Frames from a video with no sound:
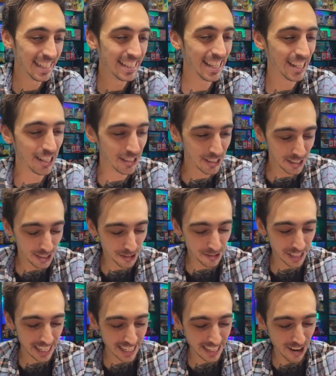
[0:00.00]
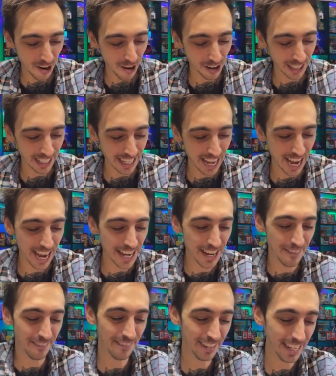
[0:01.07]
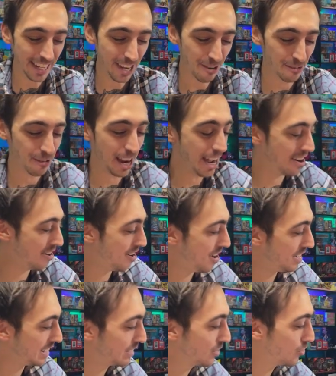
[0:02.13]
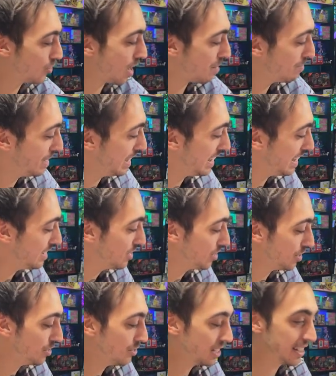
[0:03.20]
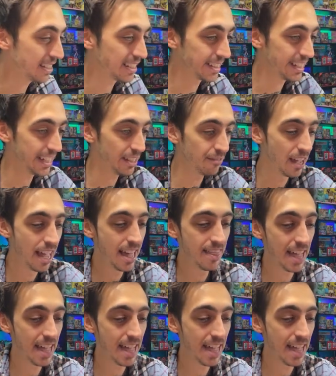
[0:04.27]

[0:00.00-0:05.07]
the Hisuian Arcanine V right on. Let's drop you into a sleeve.